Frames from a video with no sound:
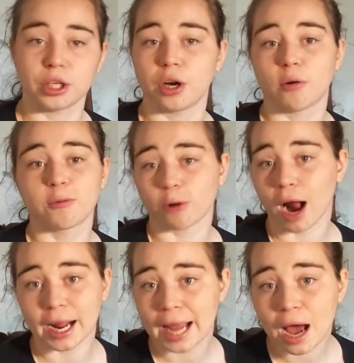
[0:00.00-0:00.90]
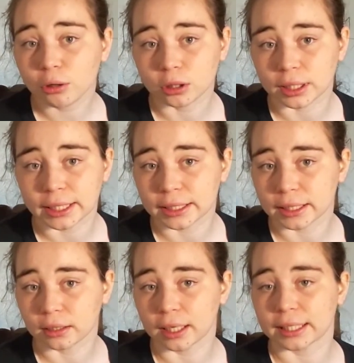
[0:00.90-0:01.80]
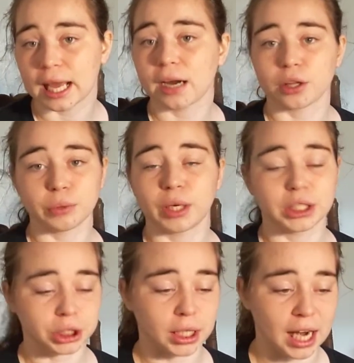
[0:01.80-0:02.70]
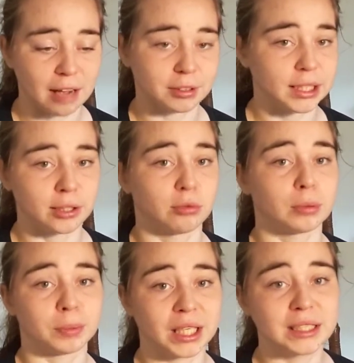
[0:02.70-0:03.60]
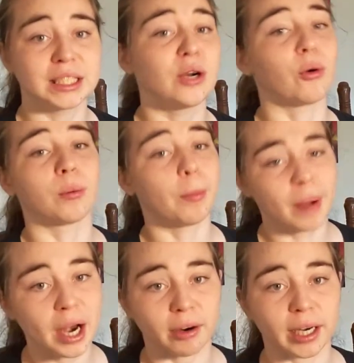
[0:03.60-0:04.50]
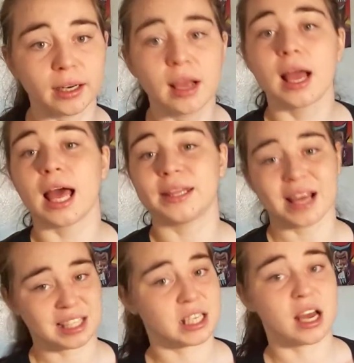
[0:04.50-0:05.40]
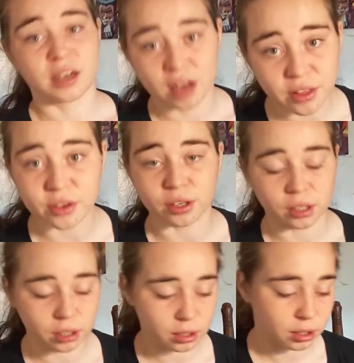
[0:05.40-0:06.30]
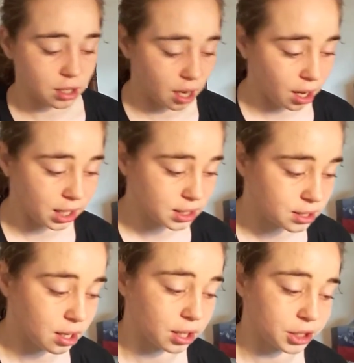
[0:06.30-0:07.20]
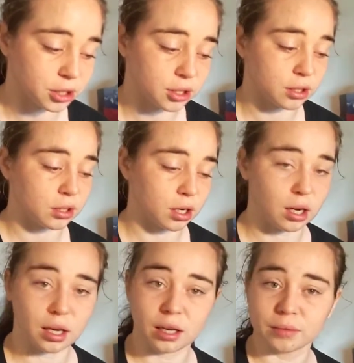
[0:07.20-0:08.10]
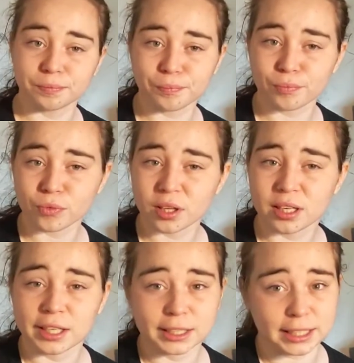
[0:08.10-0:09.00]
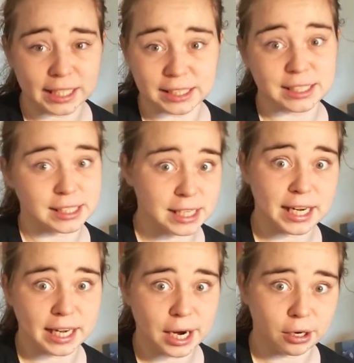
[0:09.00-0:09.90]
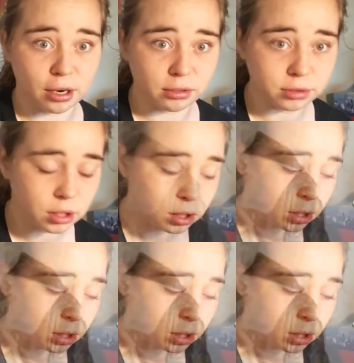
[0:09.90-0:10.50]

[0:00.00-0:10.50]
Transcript: you know, fry out or anything like that. Otherwise, you're going to have to either replace it or repair it. And that's another cost on your things to take care of.